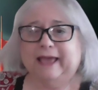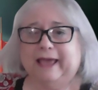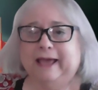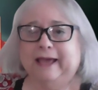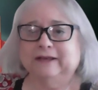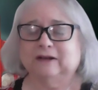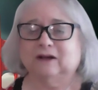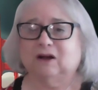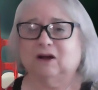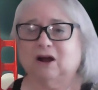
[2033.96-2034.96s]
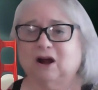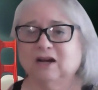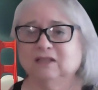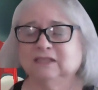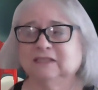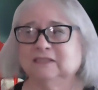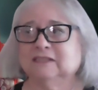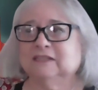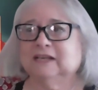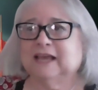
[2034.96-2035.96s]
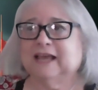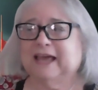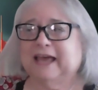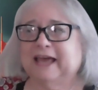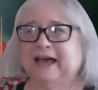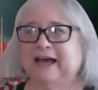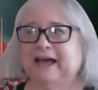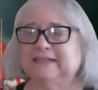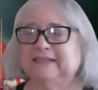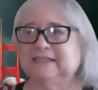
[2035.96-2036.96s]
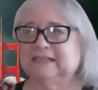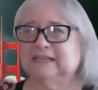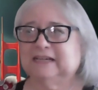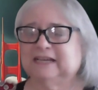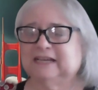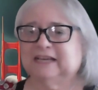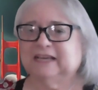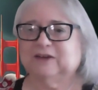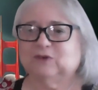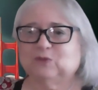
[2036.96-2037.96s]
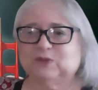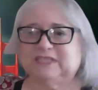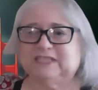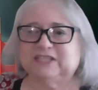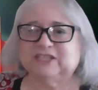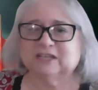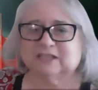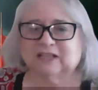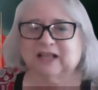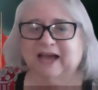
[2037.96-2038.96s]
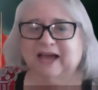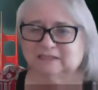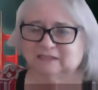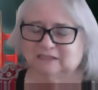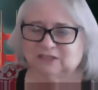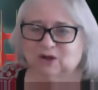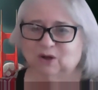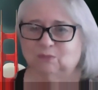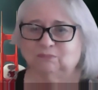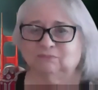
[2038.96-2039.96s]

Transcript: And Harlan had... was teaching a class in his home,